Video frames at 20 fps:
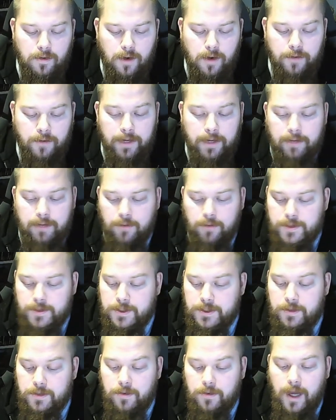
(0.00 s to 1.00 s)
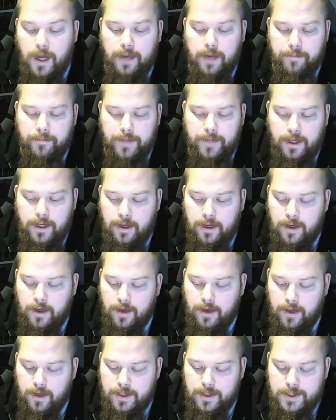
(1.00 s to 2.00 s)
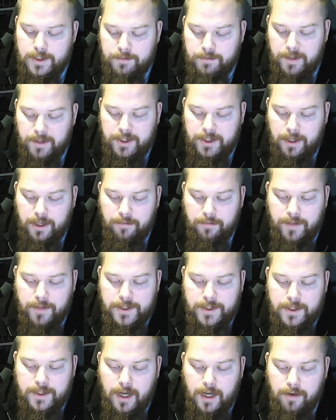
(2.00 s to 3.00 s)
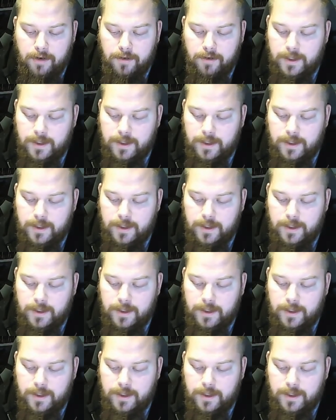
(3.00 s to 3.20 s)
I really want to do that, especially for the scenario.